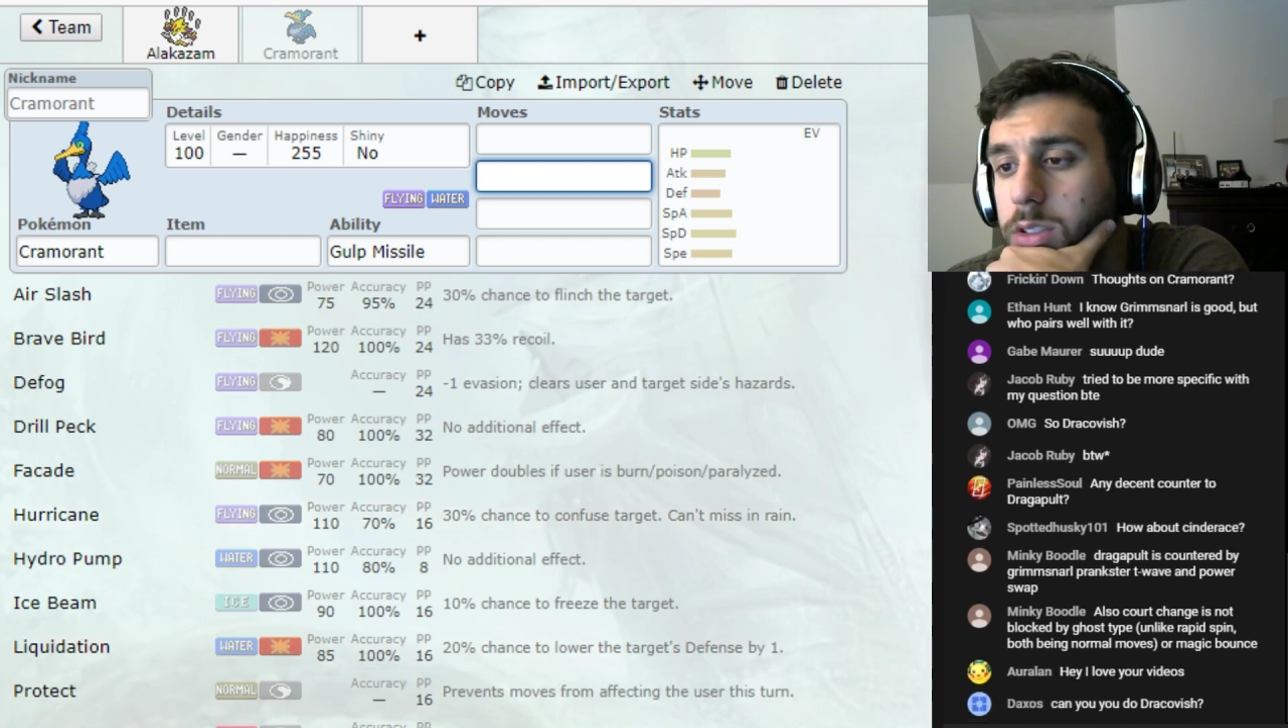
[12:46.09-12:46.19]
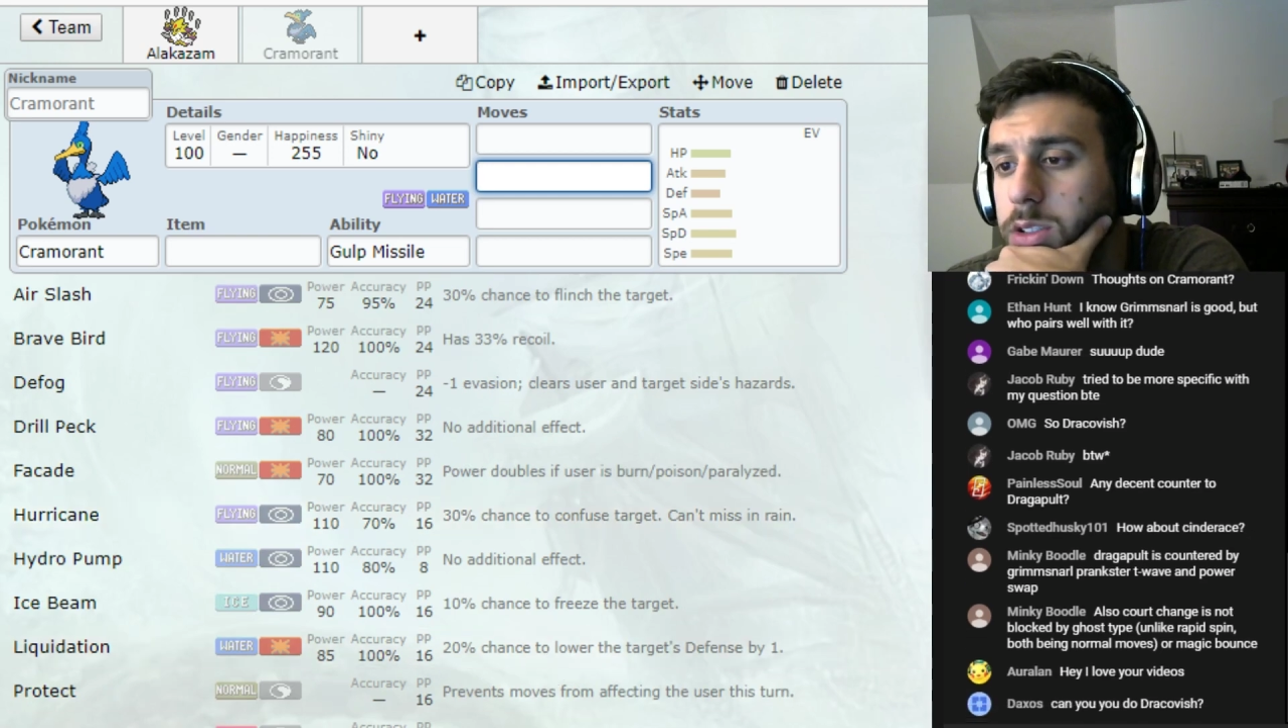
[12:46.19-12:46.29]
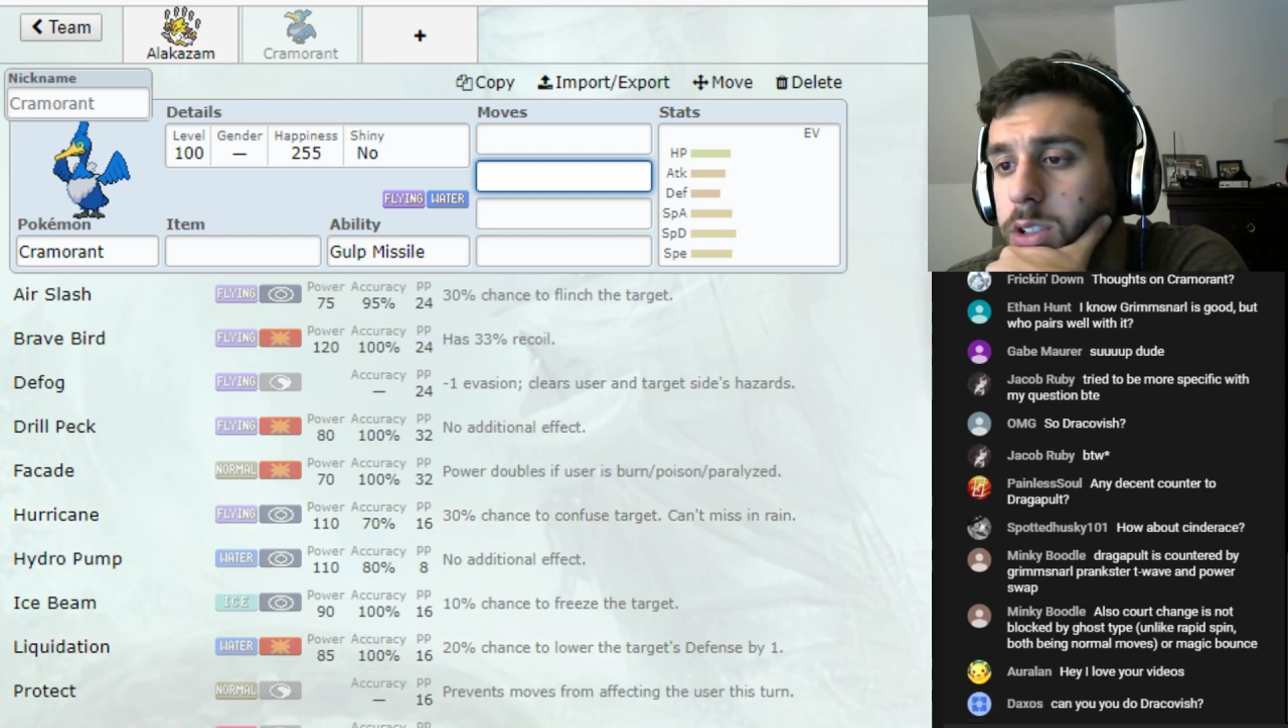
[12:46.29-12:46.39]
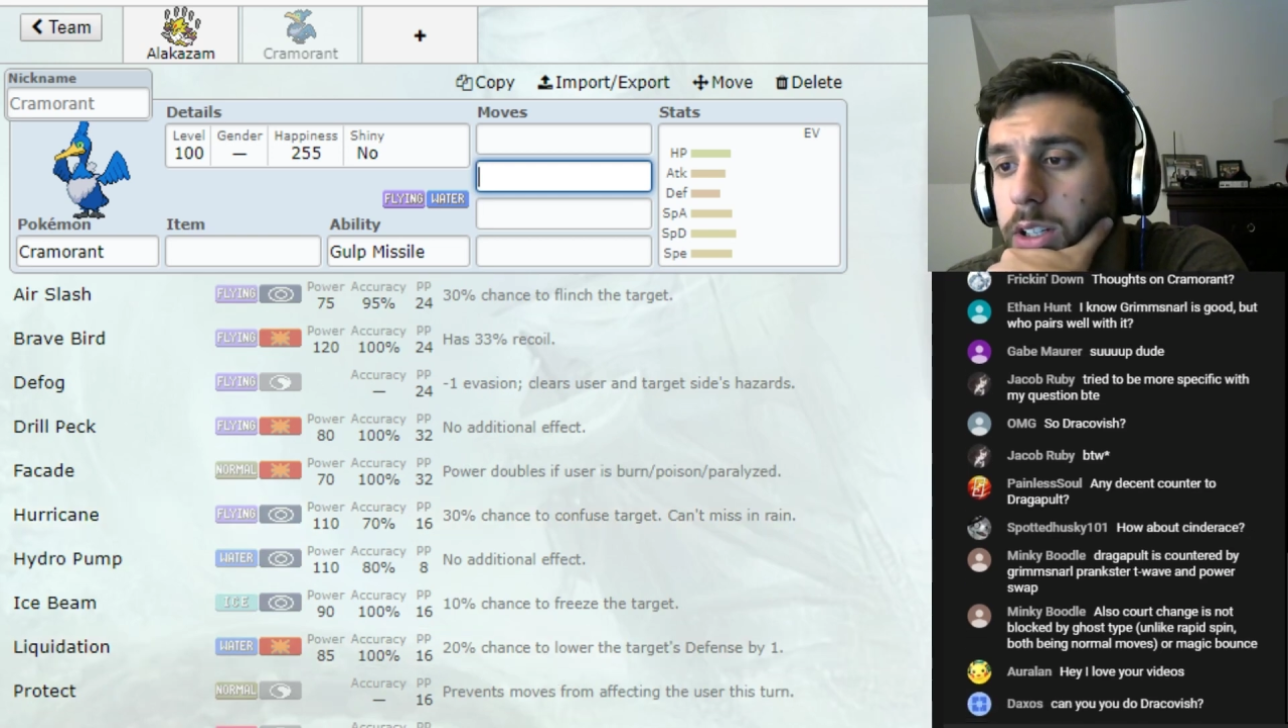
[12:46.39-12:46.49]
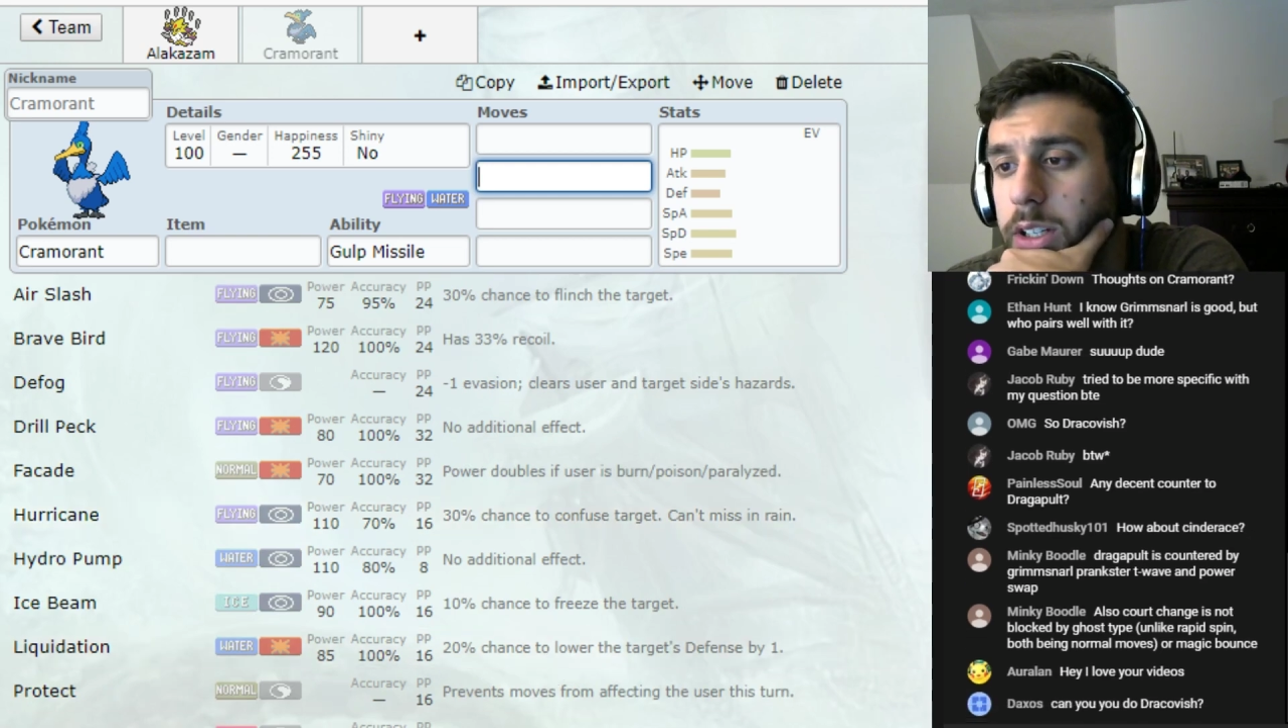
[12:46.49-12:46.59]
is
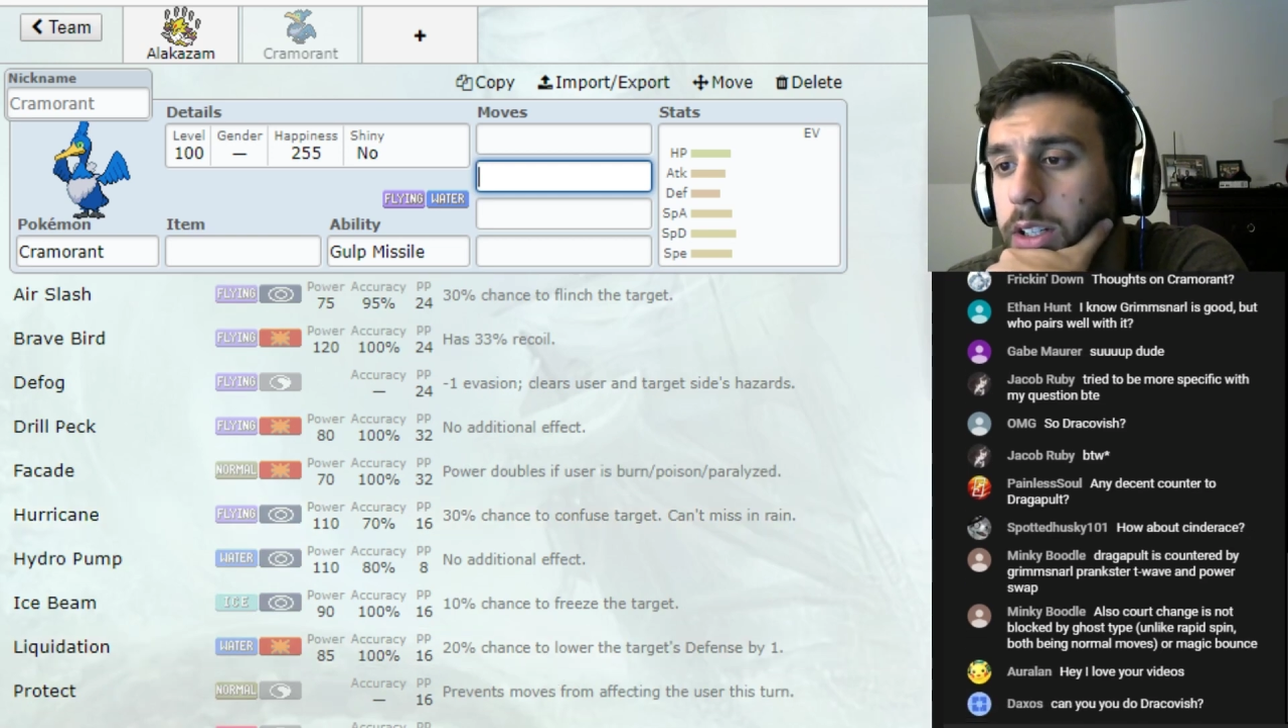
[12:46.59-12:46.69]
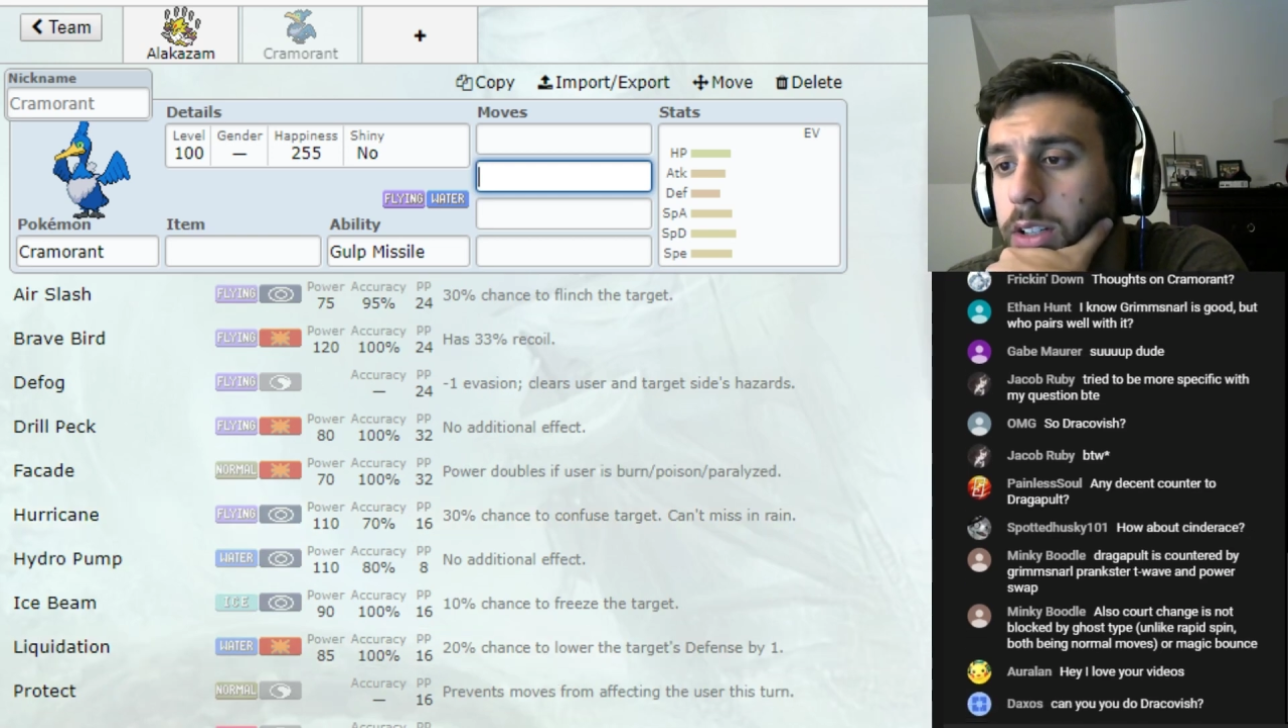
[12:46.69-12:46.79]
good,